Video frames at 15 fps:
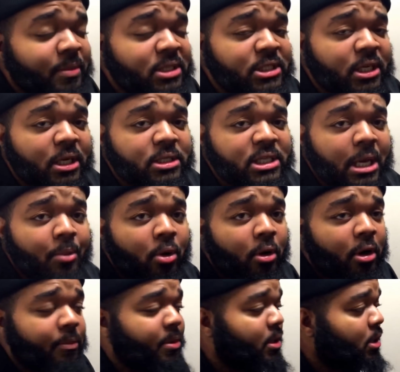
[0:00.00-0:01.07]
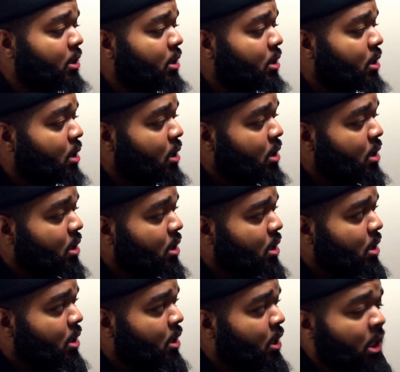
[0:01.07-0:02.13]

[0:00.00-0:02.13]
My second time on RBE.